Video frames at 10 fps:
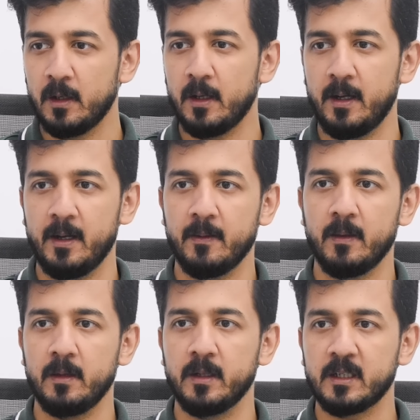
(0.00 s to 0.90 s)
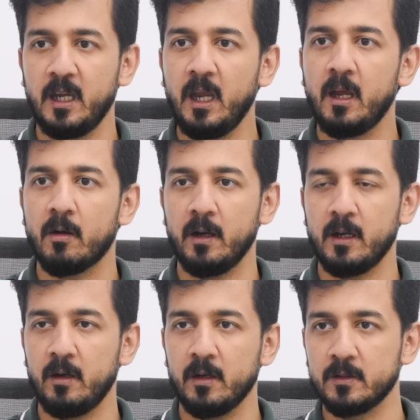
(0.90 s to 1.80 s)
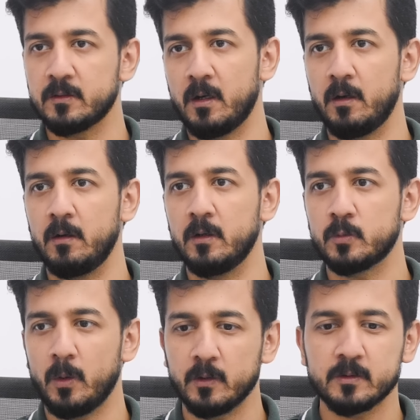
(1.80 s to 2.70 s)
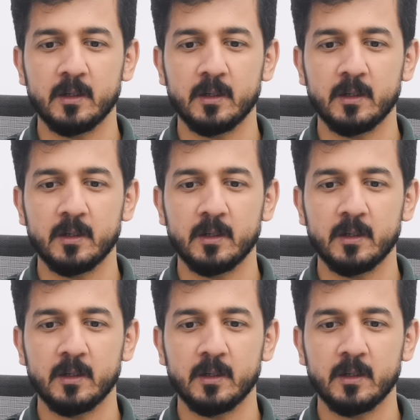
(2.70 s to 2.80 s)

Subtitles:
The key criteria are response